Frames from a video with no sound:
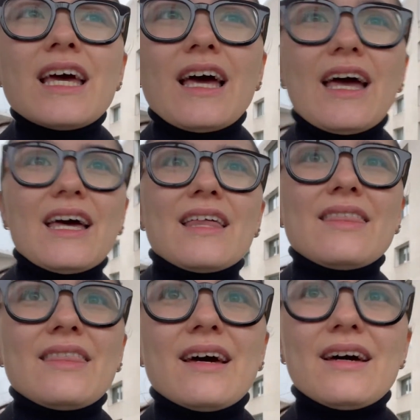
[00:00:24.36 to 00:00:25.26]

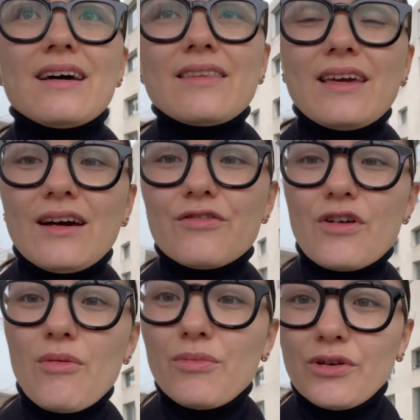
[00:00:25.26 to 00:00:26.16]
And they are
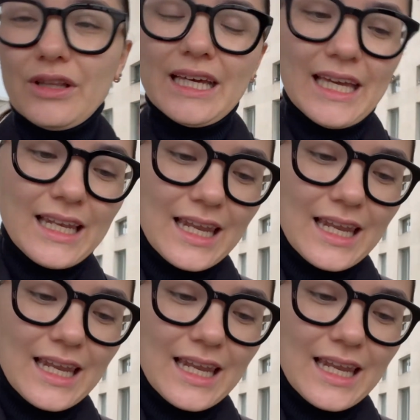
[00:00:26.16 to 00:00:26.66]
from Berlin,